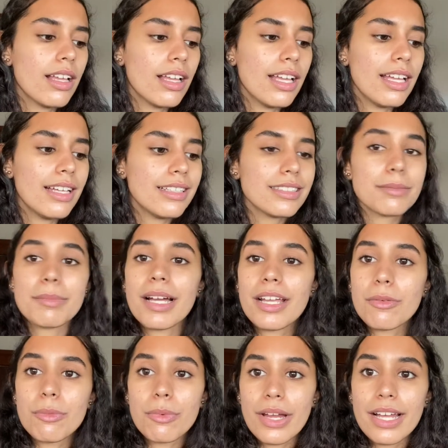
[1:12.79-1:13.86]
and my
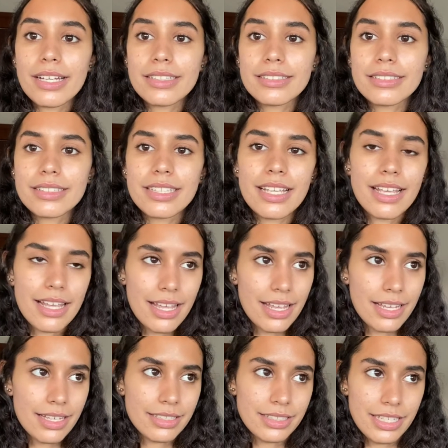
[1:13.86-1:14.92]
rants
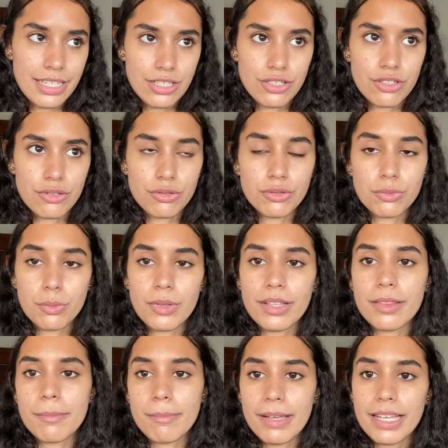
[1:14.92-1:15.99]
and issues
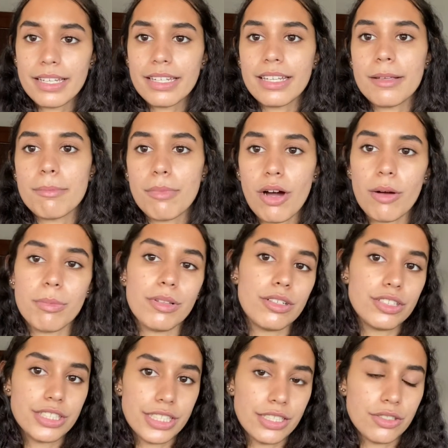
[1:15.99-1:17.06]
with many popular
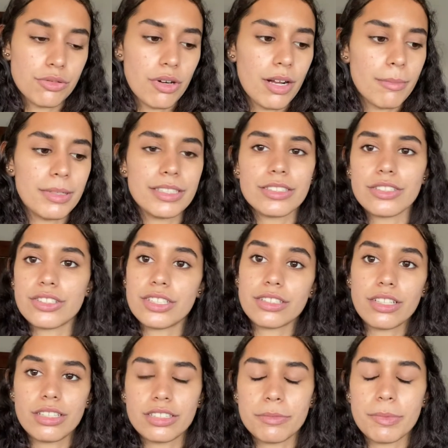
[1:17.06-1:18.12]
teen dramas such as
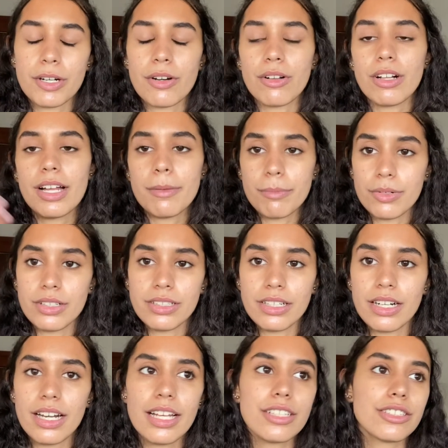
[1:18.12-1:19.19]
Gossip Girl and Pretty
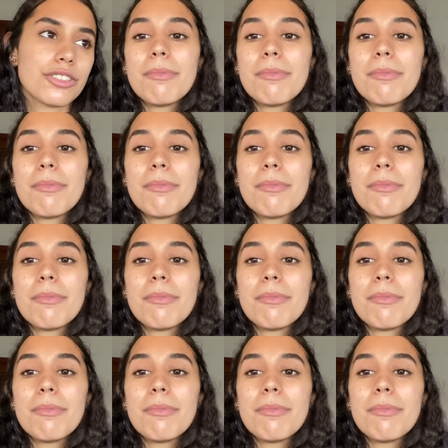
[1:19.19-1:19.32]
Little Liars.